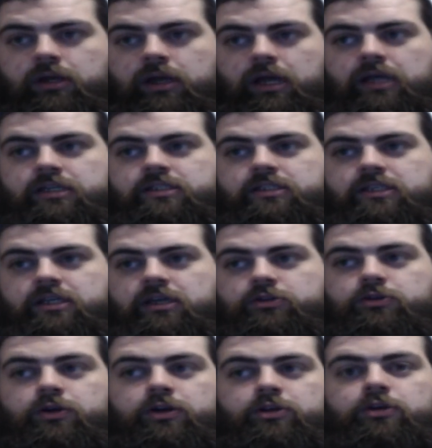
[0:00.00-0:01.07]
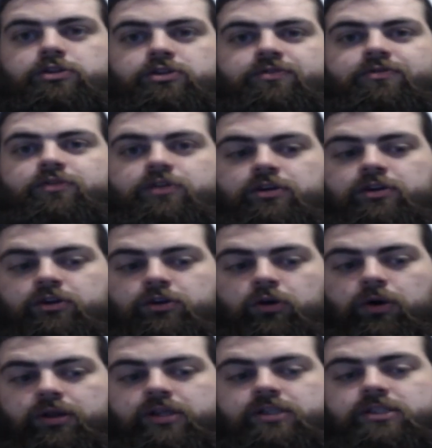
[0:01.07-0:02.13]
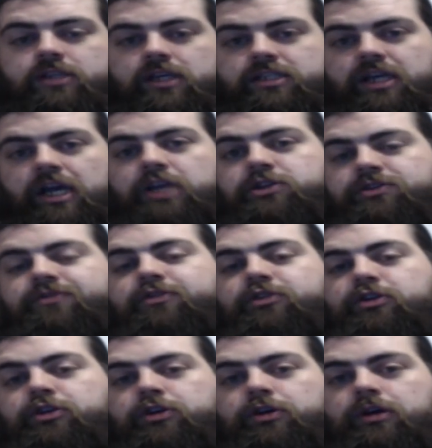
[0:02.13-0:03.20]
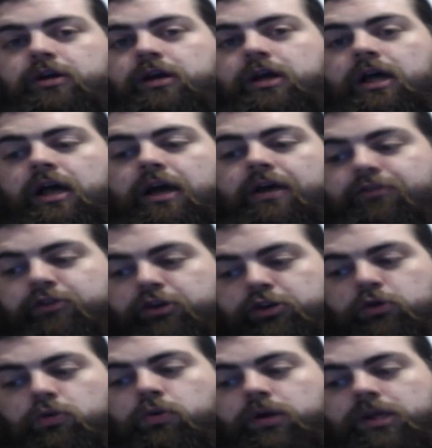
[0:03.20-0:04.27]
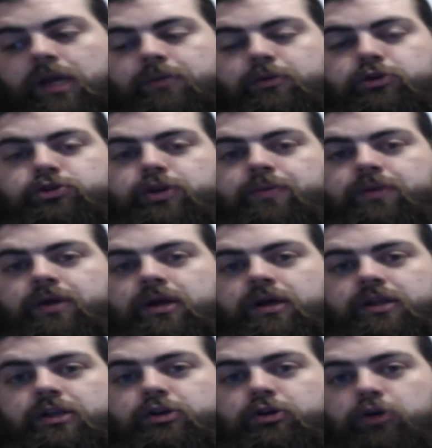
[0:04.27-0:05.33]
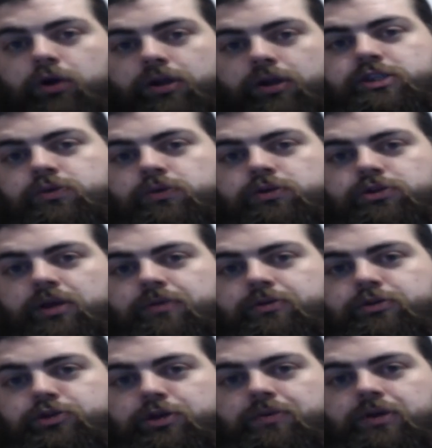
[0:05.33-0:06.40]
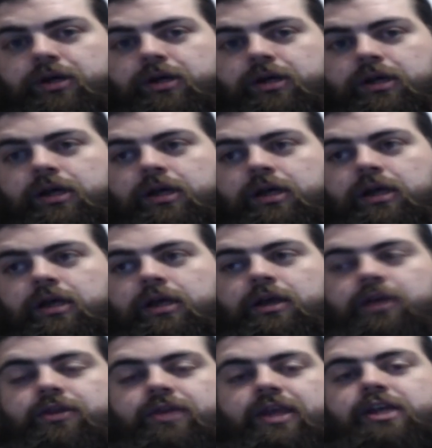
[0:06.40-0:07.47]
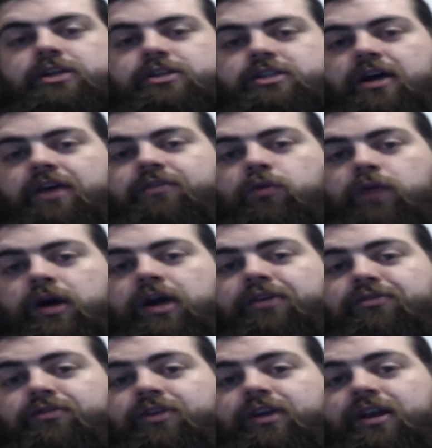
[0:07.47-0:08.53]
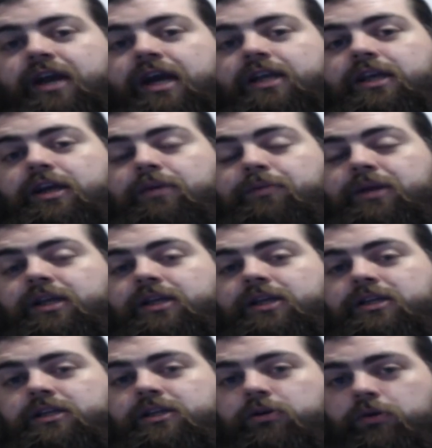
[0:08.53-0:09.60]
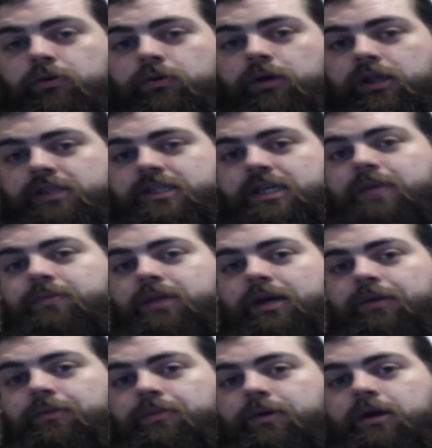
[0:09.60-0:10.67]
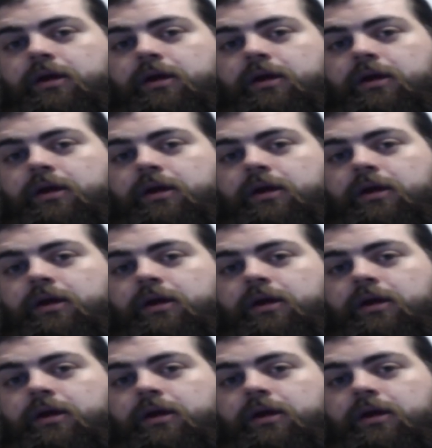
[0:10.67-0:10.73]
It's not just for your audience, a schedule's for you too. If you know what time you're streaming at, then your audience knows what time you're streaming at. Then you have a way of connecting and meeting at the same time.